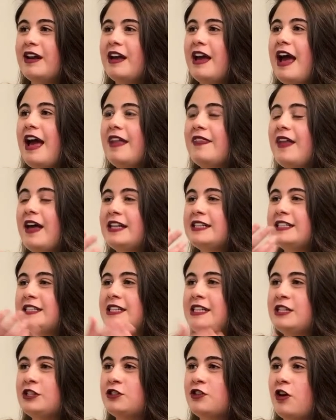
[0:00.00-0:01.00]
And that's
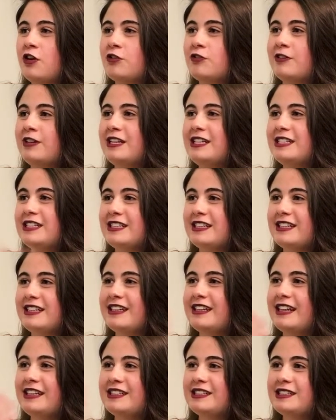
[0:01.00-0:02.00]
the indoctrination
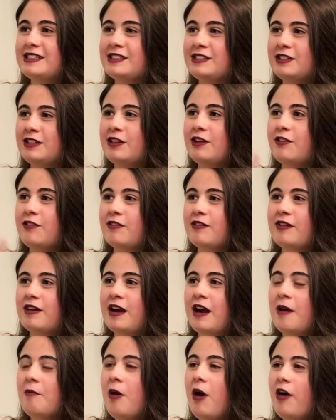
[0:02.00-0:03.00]
that's, you know,
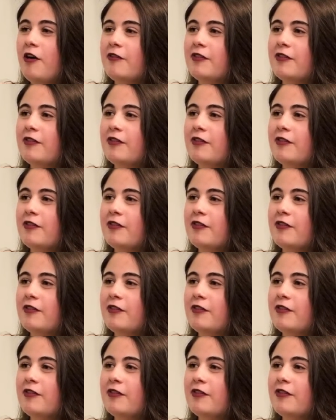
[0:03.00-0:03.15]
come off.